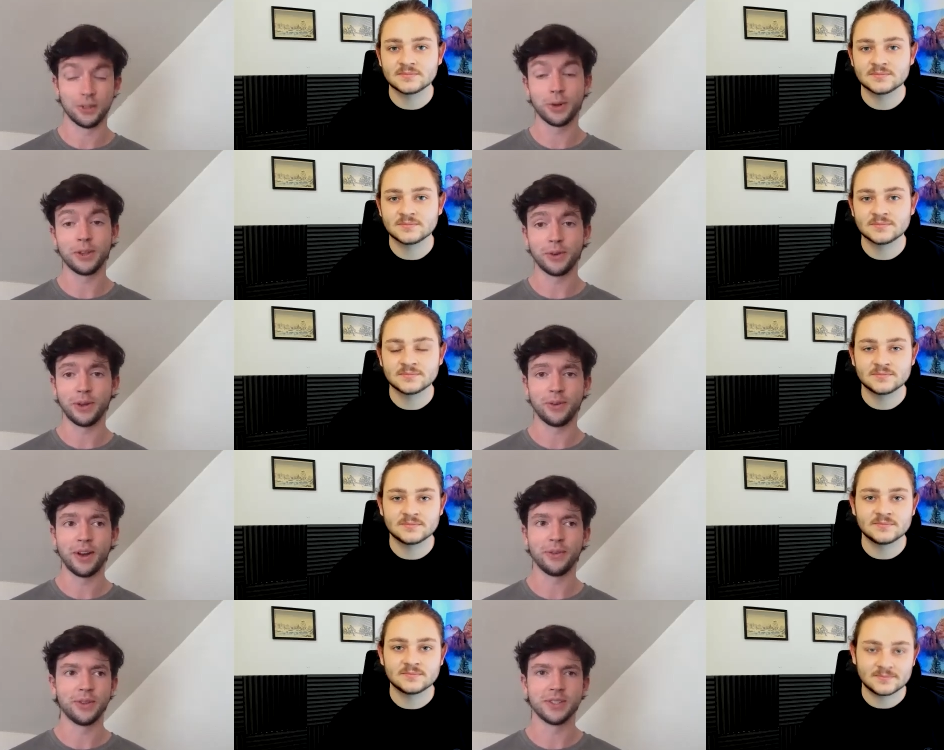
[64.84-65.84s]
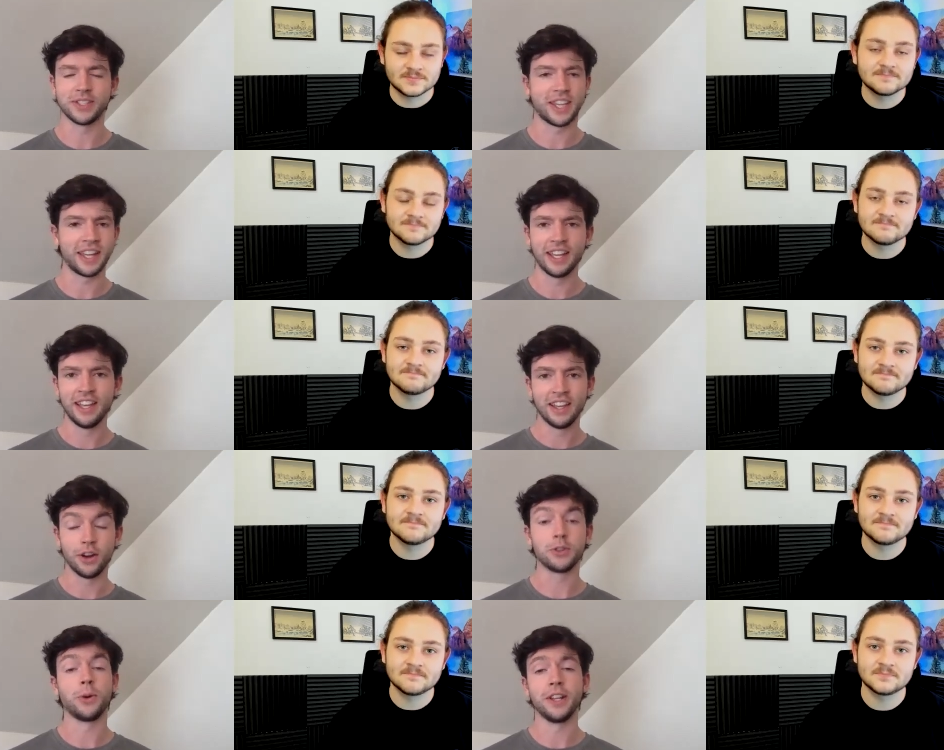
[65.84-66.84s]
Speaker 1: or 2021, which is like,
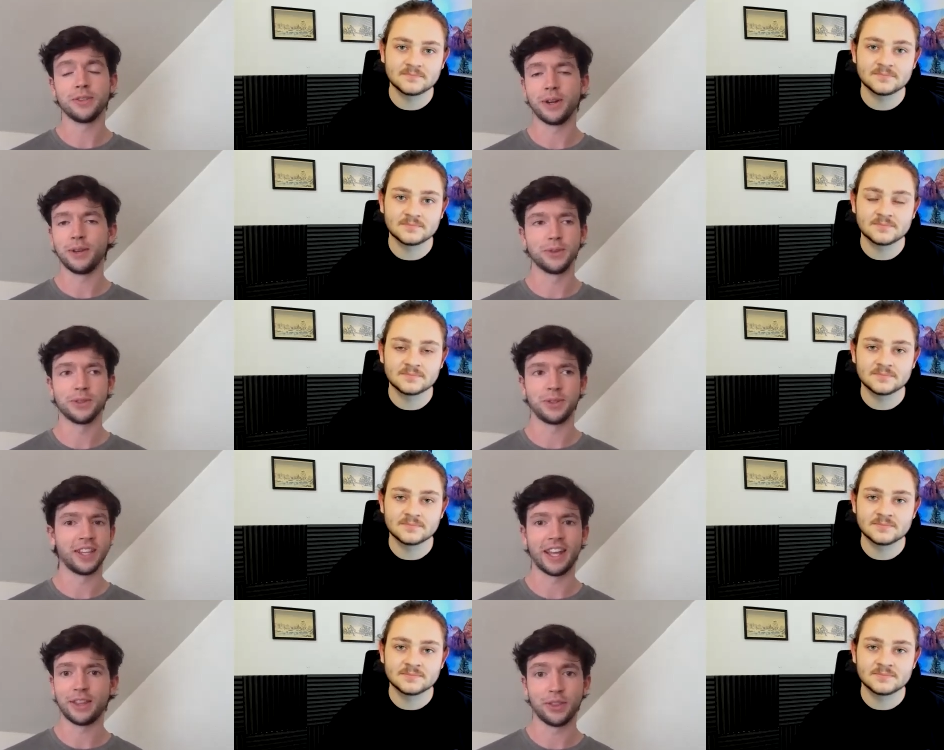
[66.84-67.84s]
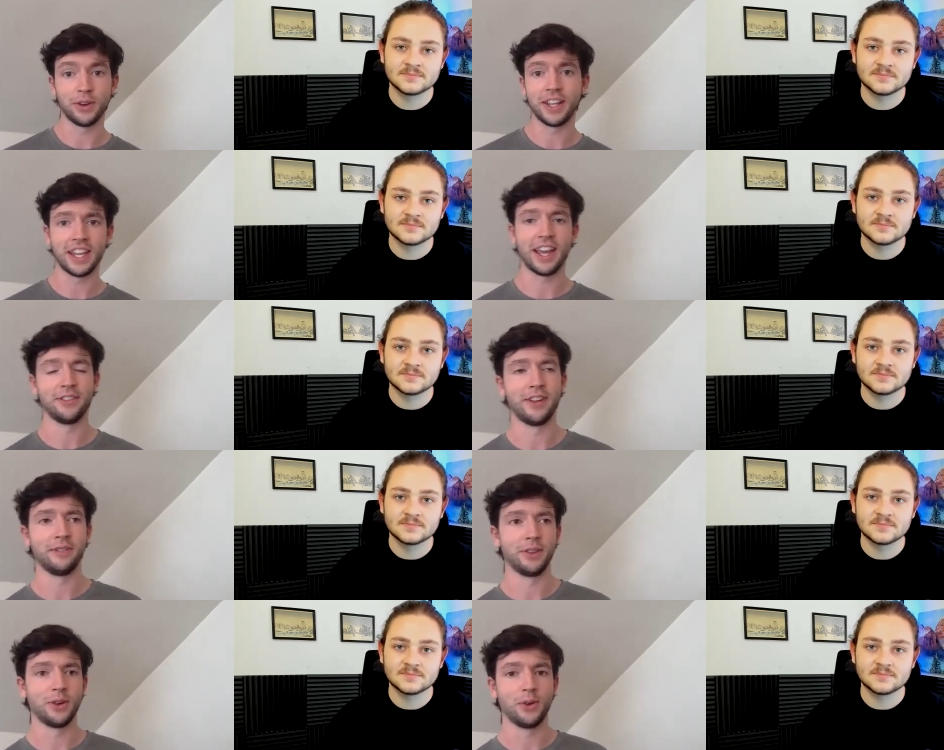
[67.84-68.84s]
or 2020, which is only like 30K in
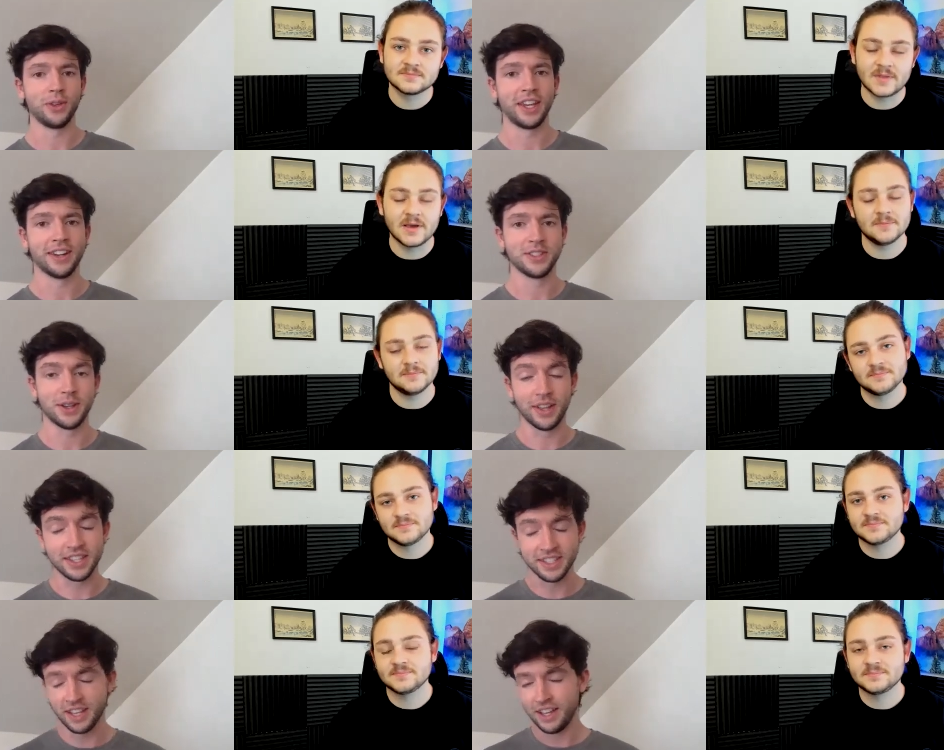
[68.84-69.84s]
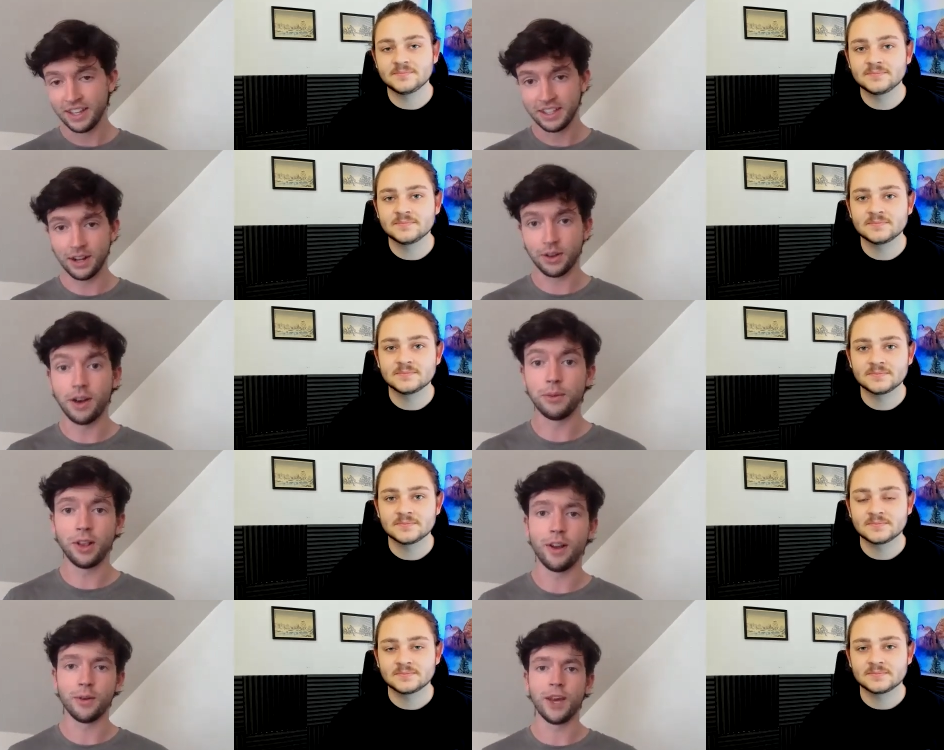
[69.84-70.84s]
revenue the whole year. Yeah. So it's, you know, come a
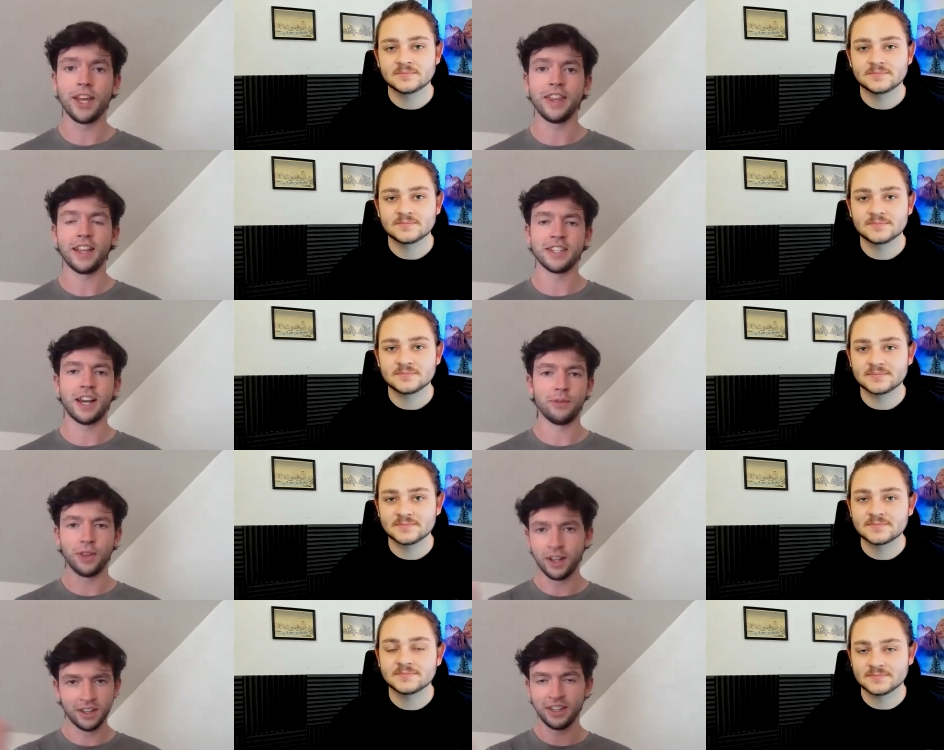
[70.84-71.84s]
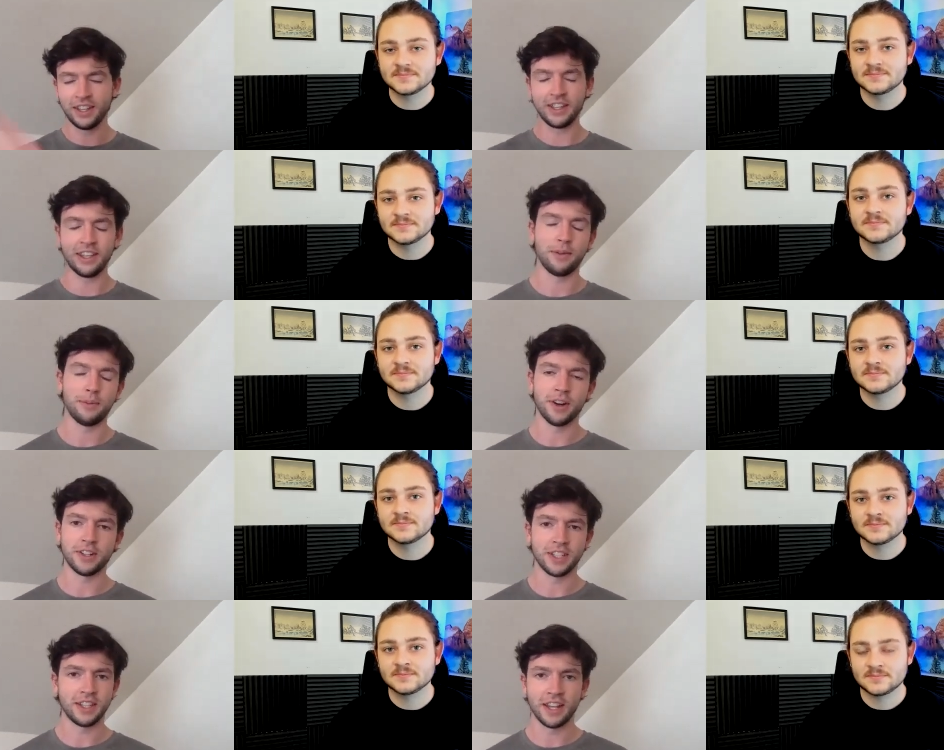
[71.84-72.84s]
long way in that time. Luckily, you know,
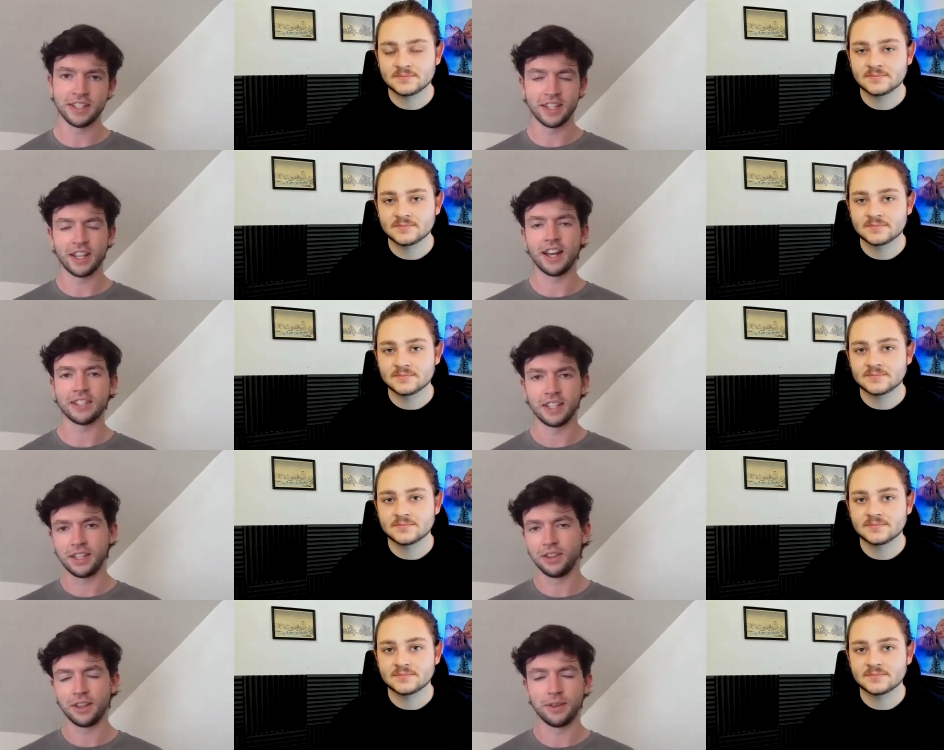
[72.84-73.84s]
partially thanks to guys like you, the